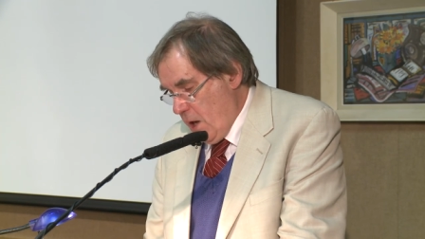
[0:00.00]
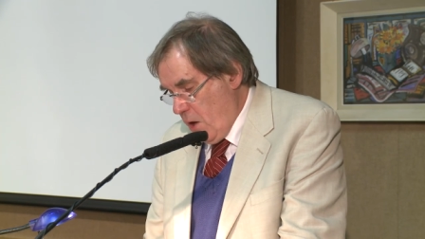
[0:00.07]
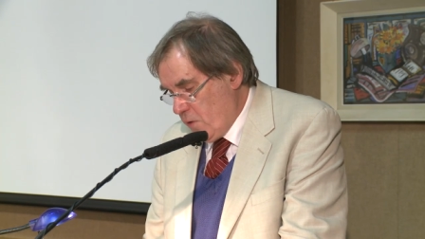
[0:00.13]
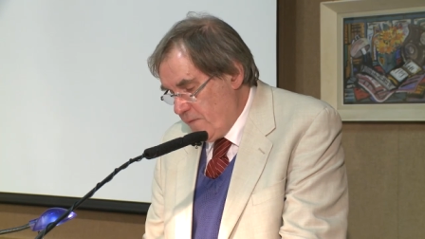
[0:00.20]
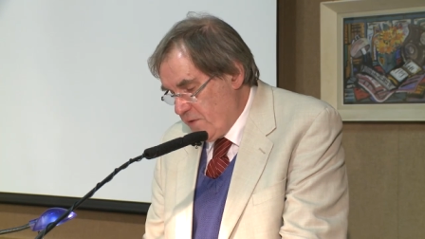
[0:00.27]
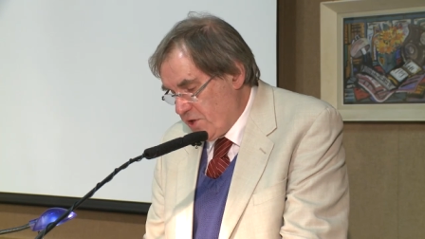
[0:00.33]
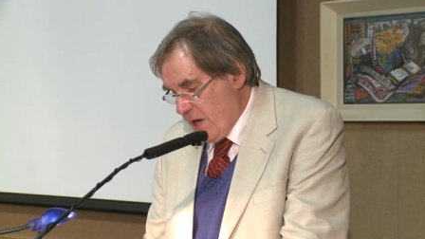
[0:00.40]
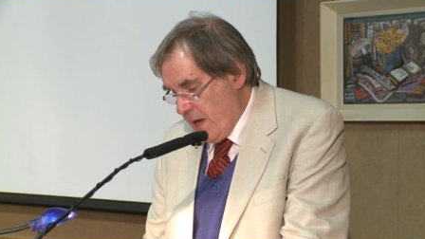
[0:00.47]

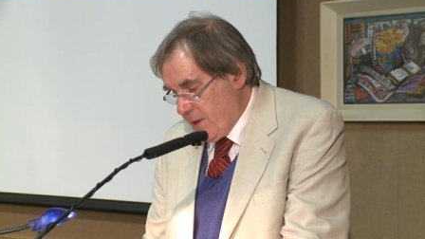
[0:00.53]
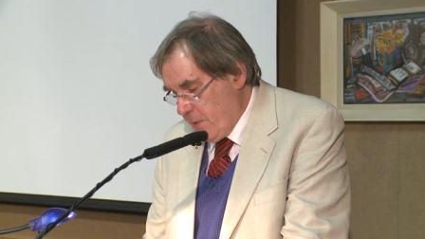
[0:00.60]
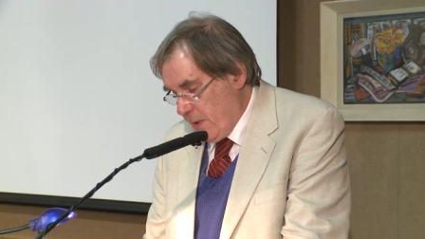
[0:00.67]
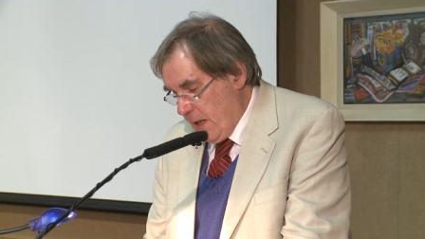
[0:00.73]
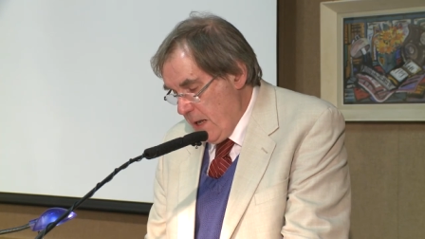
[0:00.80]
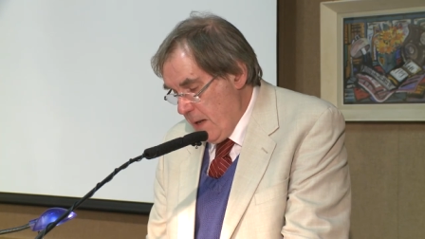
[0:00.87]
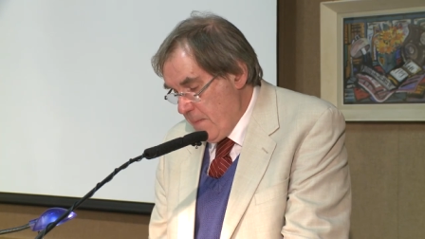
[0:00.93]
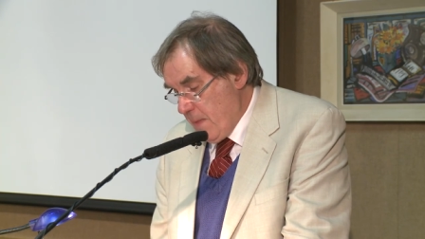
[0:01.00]

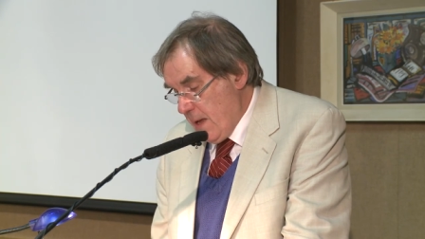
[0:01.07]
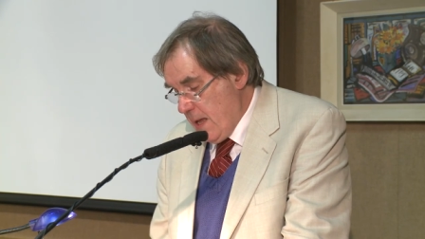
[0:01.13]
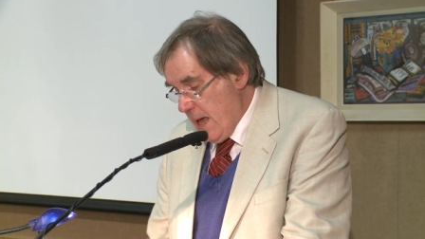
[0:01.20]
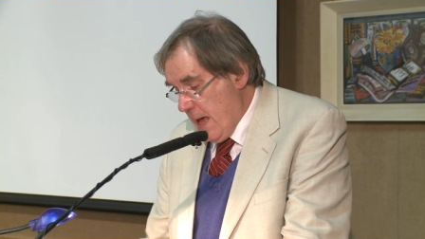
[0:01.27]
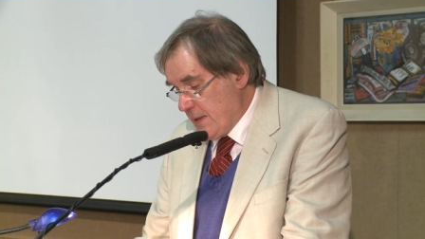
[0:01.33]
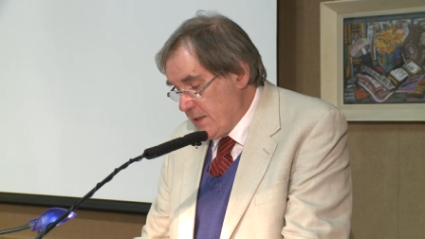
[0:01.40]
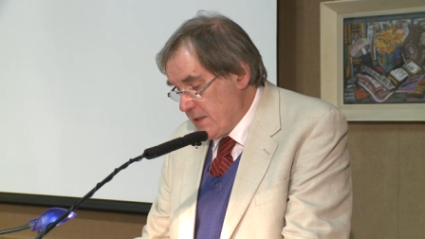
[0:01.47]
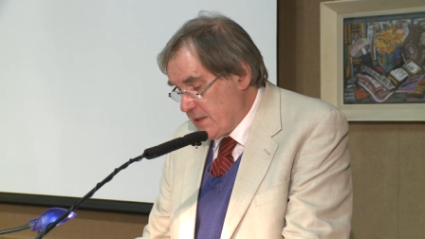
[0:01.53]
overshadowing him
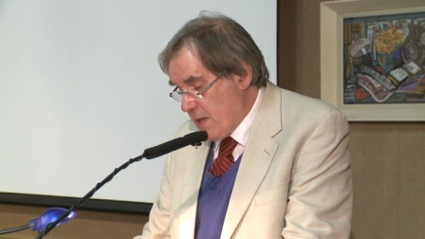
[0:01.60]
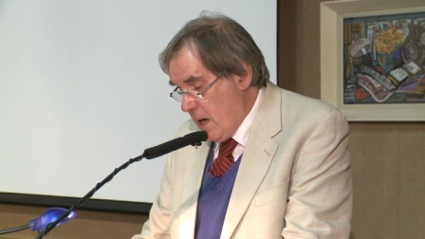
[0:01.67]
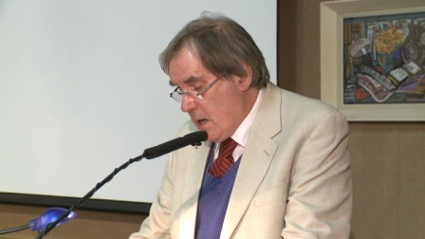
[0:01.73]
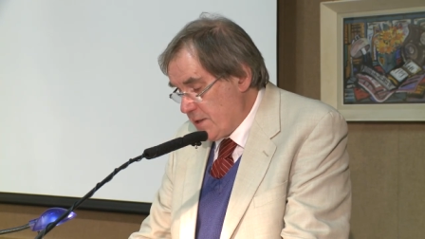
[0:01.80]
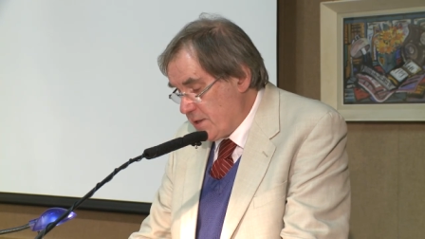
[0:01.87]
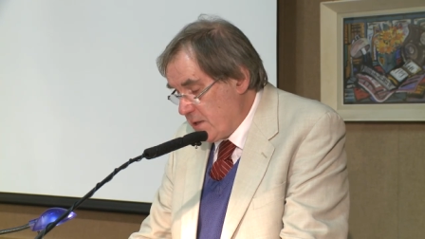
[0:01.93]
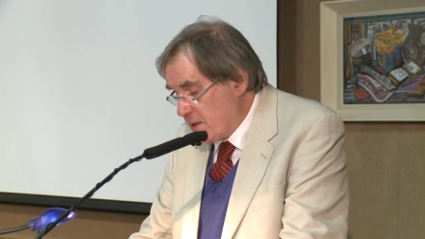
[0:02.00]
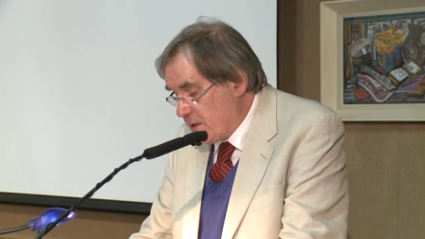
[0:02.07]
and his
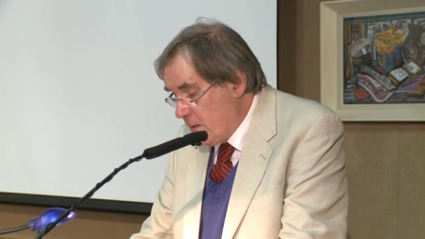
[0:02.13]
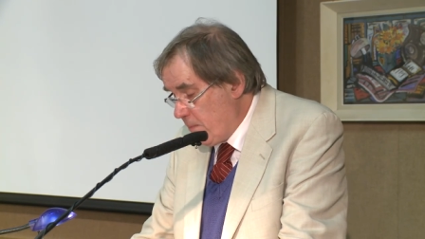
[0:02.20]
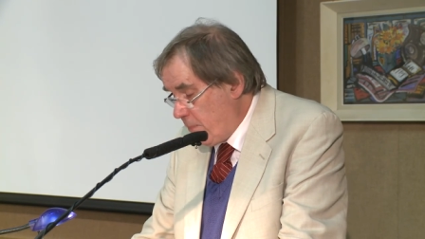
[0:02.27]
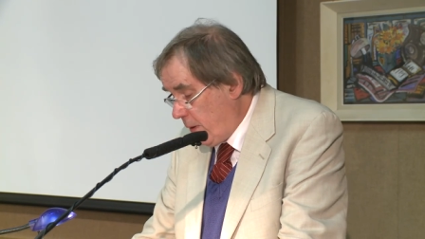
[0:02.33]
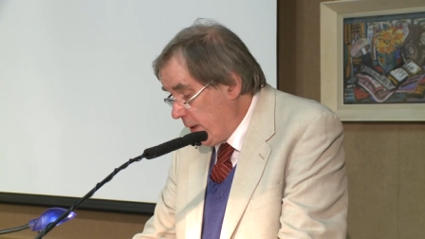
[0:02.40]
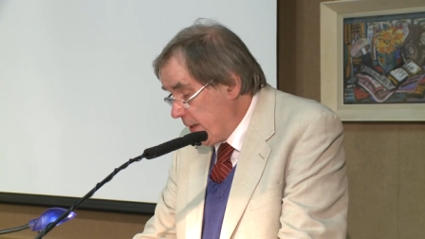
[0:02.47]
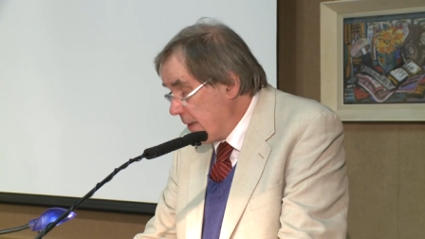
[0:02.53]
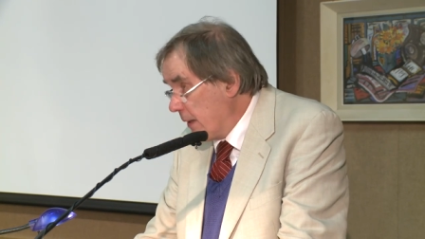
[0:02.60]
task as
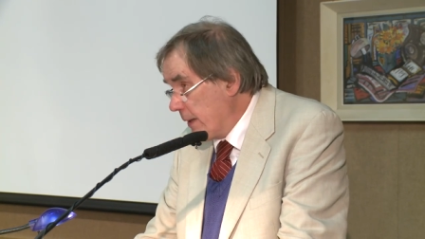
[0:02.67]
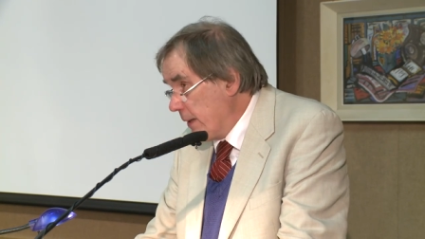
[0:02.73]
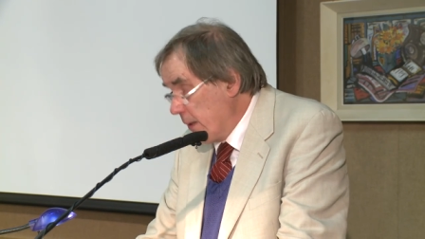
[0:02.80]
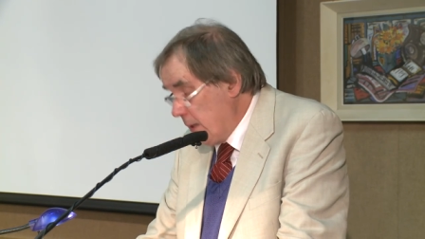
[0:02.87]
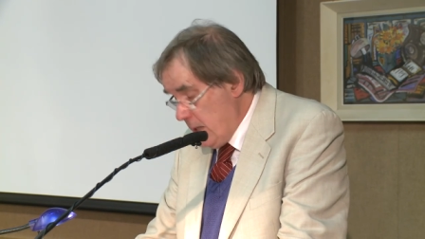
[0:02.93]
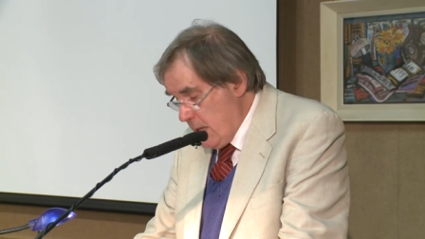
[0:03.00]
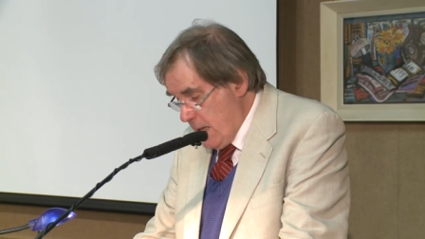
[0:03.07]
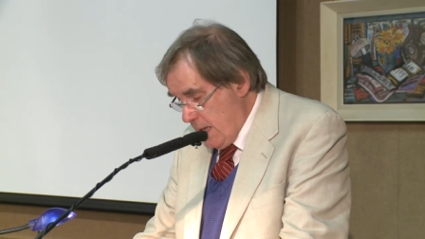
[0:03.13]
completely
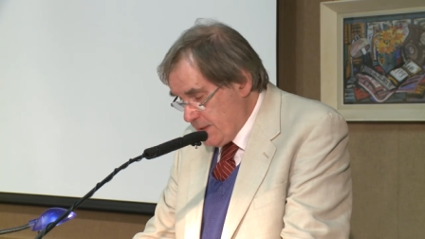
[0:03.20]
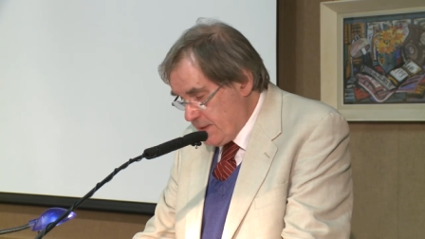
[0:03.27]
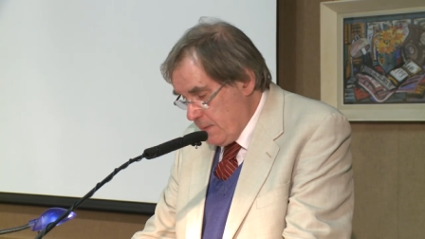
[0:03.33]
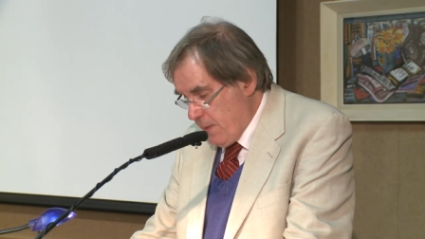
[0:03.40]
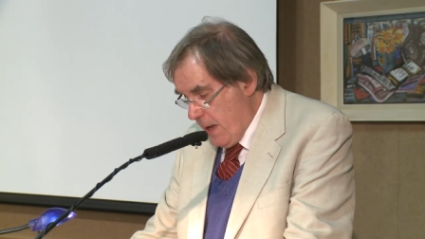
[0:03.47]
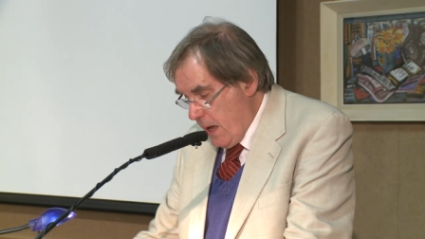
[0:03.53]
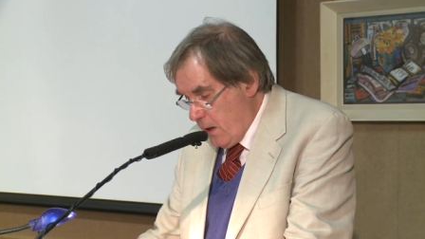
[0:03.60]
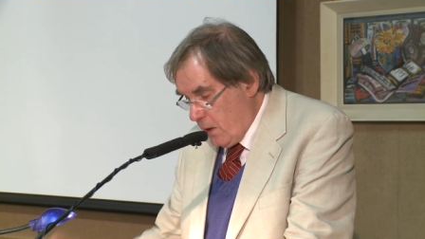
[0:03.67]
as
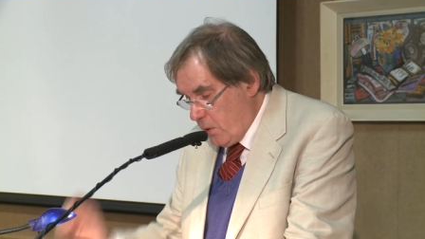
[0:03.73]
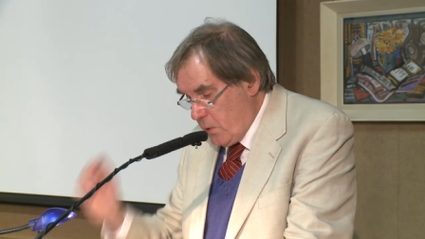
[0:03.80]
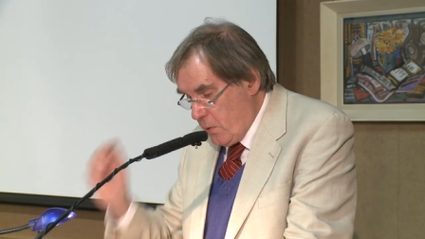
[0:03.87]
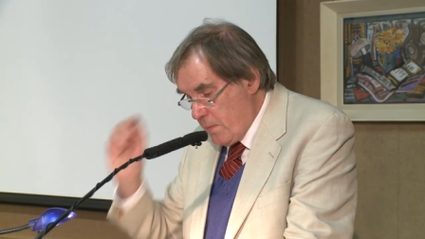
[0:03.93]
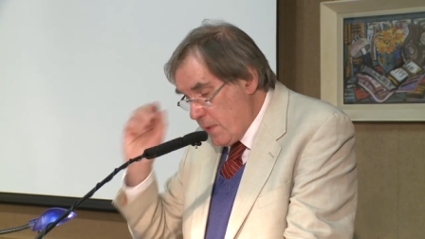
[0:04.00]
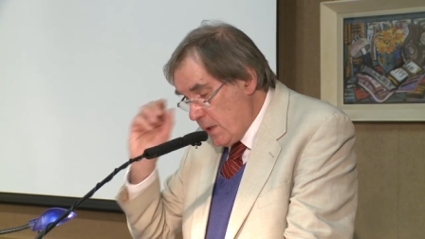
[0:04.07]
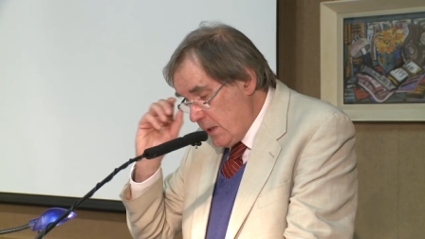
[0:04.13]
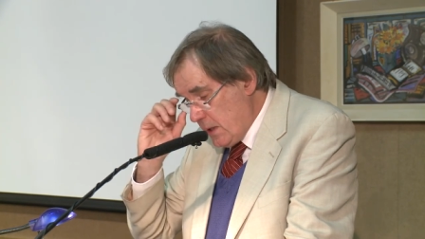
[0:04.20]
the power
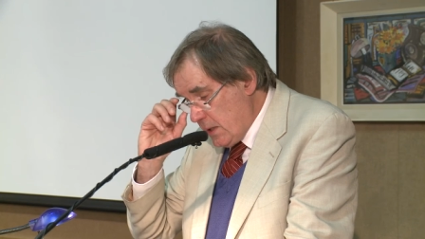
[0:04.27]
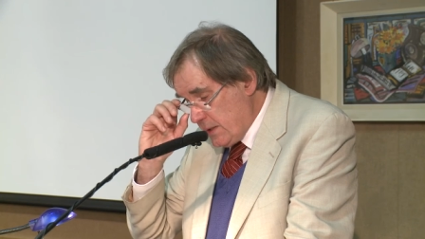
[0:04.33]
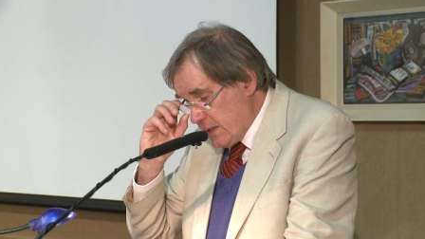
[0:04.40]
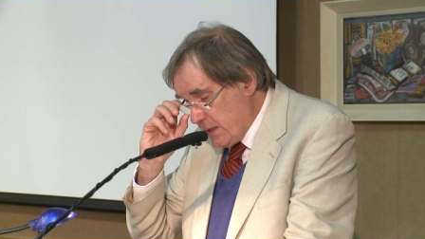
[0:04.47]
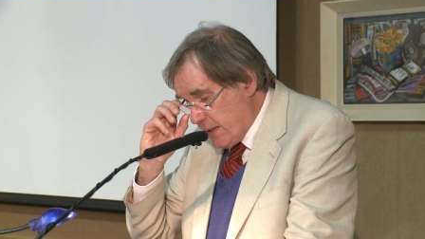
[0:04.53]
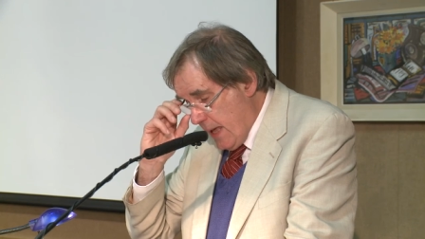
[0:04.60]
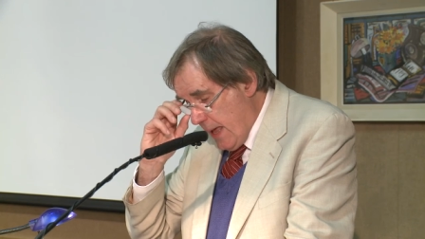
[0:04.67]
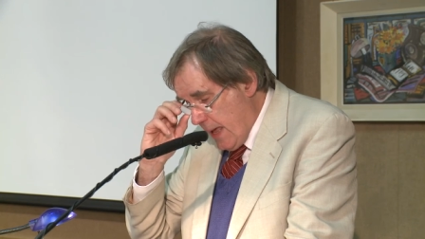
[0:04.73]
loom
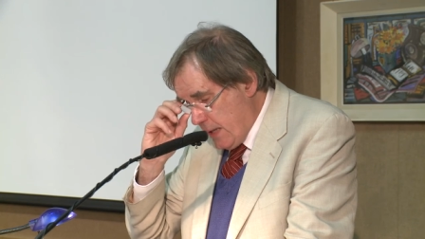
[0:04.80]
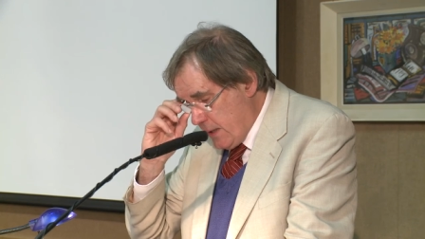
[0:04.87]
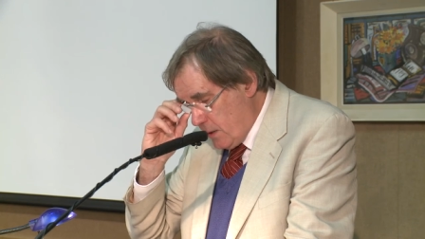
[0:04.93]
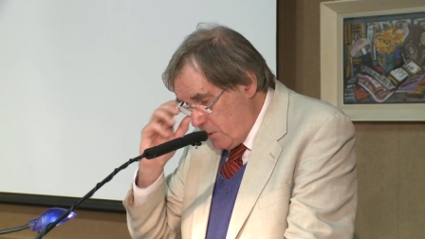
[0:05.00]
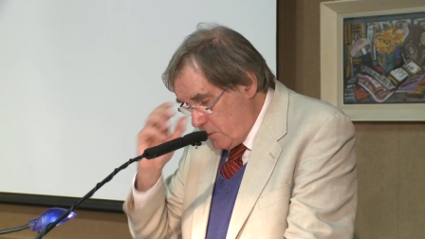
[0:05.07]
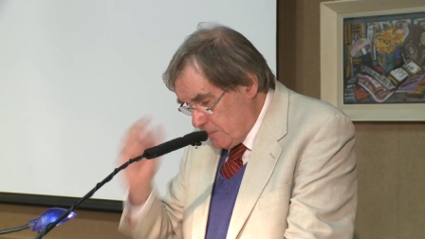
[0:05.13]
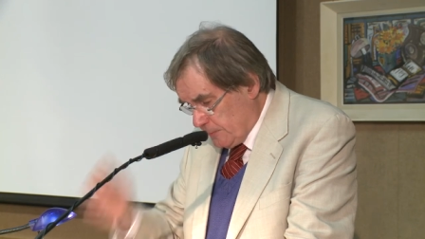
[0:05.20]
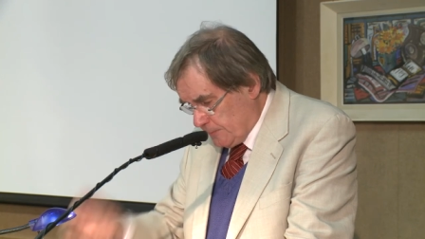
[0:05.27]
did the
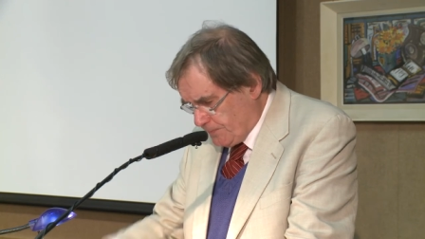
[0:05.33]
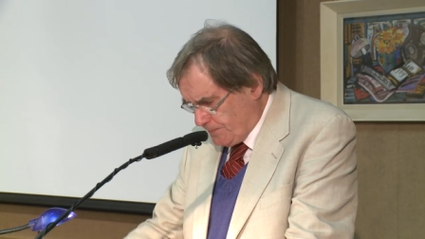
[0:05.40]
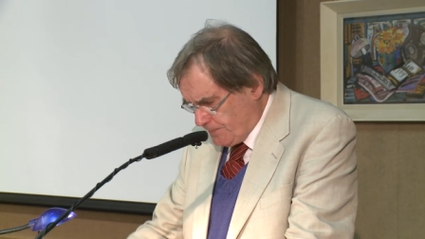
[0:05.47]
hand loom.